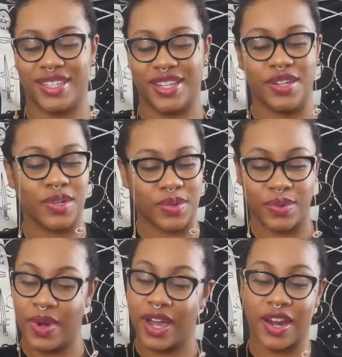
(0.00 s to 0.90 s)
I
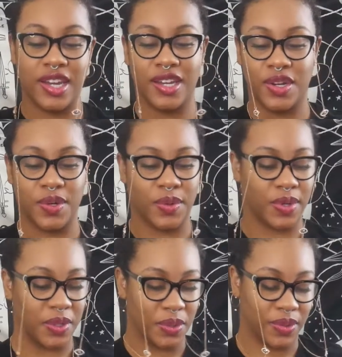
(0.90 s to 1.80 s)
already know where
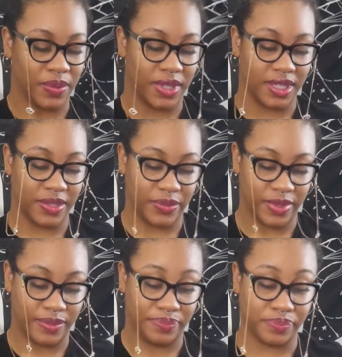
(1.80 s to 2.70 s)
we're going with this
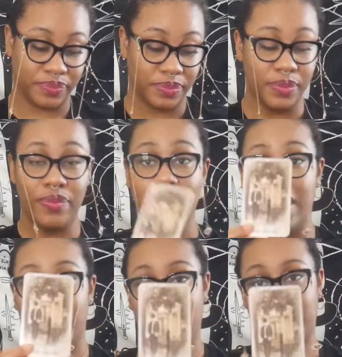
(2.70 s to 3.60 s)
one.
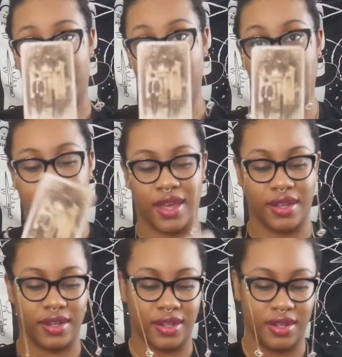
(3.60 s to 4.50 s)
And the Free
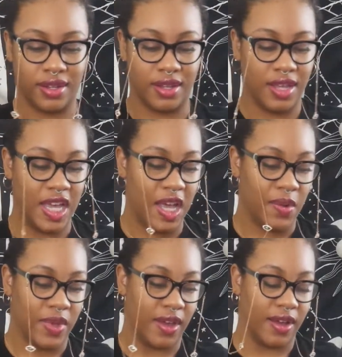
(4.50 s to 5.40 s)
Man.
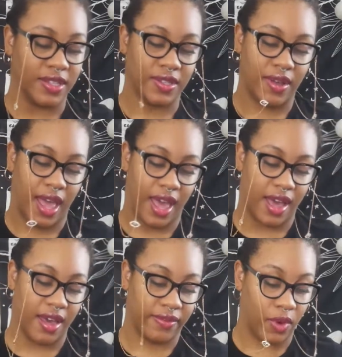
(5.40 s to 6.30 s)
We also
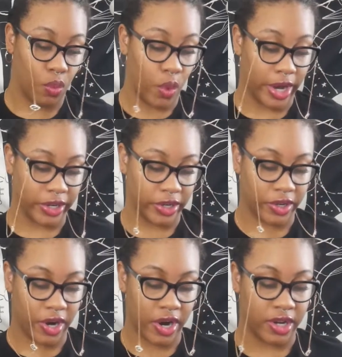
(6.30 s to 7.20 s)
have water your
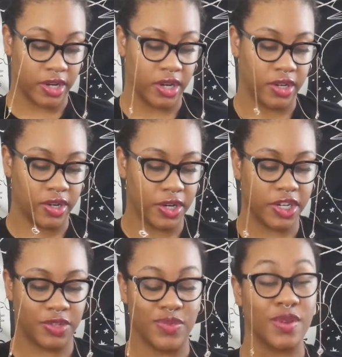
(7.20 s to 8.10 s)
garden,
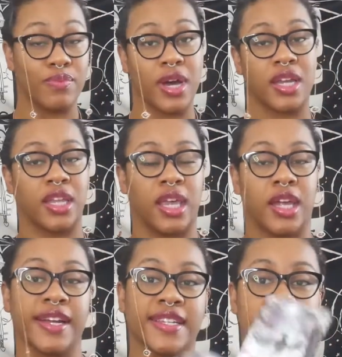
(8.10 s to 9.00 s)
nourishment, body
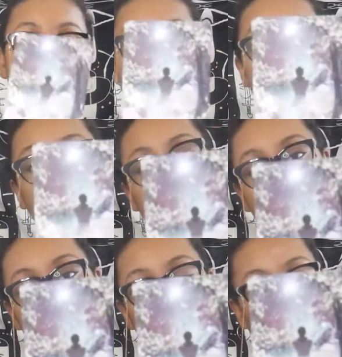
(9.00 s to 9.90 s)
care, tenderness,
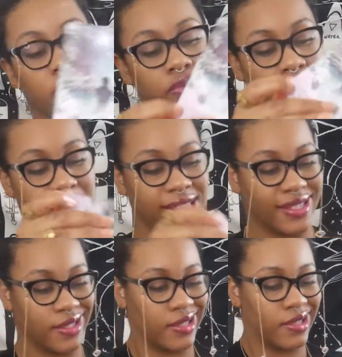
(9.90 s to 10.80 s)
and
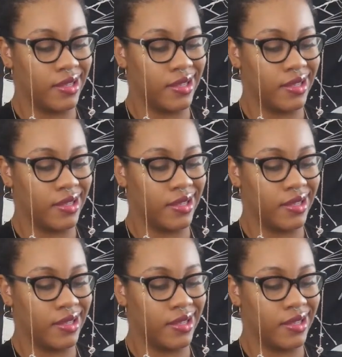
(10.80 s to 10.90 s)
rest.